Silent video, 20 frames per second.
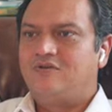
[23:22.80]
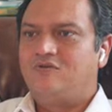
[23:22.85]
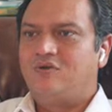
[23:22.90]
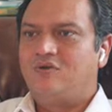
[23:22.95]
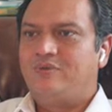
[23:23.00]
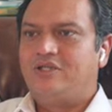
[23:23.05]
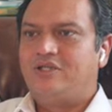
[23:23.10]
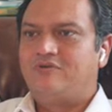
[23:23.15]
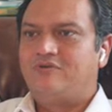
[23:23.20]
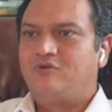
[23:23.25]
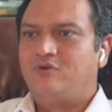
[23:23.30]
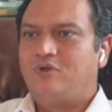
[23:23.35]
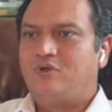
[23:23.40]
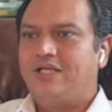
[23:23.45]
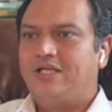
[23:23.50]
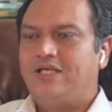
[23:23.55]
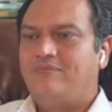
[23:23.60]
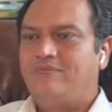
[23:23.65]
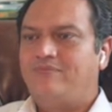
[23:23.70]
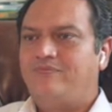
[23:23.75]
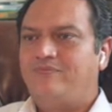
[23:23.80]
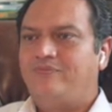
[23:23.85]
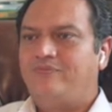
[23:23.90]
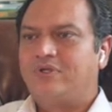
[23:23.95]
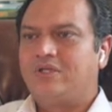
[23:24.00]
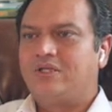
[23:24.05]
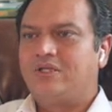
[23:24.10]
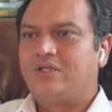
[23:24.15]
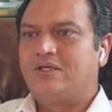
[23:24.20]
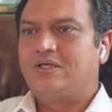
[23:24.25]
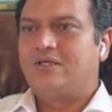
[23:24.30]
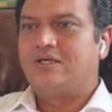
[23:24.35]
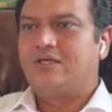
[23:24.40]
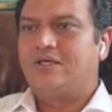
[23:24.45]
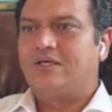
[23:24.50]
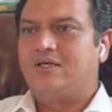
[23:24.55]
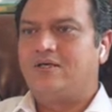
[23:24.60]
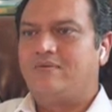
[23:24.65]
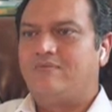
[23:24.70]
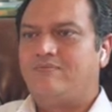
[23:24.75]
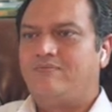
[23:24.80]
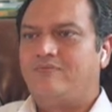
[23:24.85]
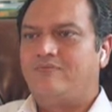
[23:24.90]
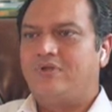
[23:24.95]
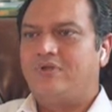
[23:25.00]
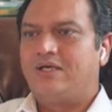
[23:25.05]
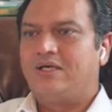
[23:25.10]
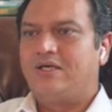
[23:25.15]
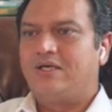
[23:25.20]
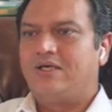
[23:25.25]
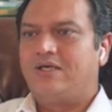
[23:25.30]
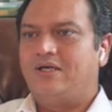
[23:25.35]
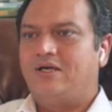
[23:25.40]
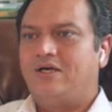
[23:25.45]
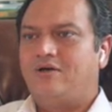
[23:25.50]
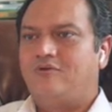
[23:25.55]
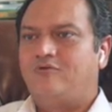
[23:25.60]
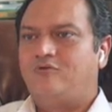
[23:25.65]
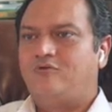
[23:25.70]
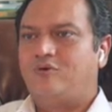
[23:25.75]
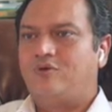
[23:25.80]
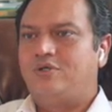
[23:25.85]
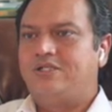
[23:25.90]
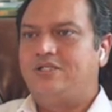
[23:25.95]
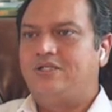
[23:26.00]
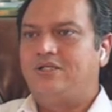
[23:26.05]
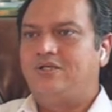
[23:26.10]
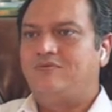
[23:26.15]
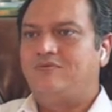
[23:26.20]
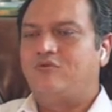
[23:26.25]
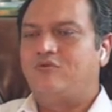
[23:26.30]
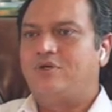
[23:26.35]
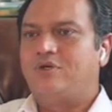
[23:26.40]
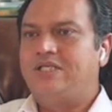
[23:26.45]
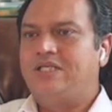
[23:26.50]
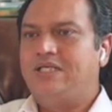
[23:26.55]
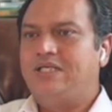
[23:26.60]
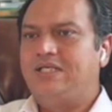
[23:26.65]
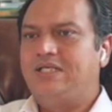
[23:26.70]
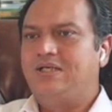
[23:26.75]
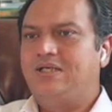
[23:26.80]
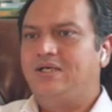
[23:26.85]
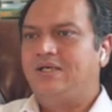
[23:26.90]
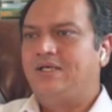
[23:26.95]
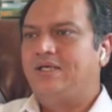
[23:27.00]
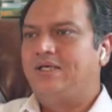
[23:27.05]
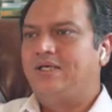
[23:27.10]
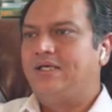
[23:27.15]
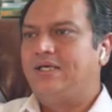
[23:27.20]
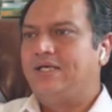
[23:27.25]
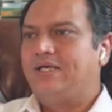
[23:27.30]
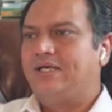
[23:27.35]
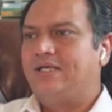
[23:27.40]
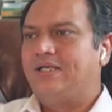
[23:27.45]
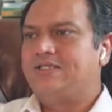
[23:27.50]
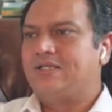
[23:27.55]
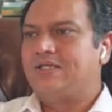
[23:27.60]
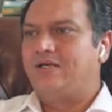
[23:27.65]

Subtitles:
be the full name of 14, and is alert